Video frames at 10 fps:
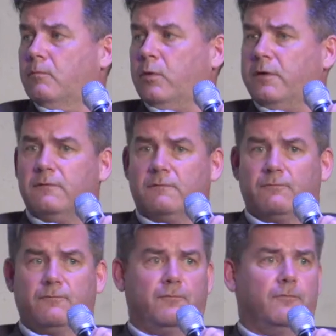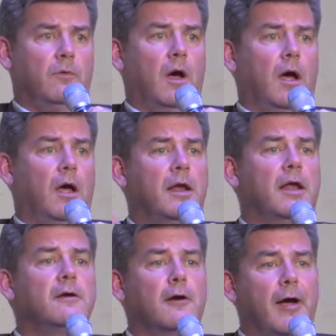was uh, an
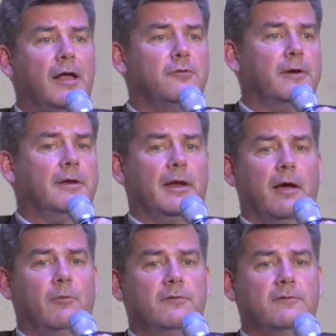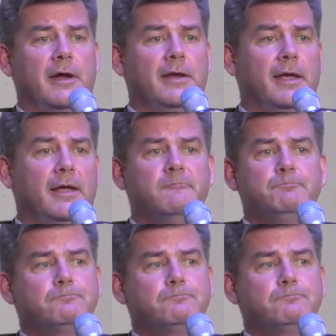undergraduate and I was studying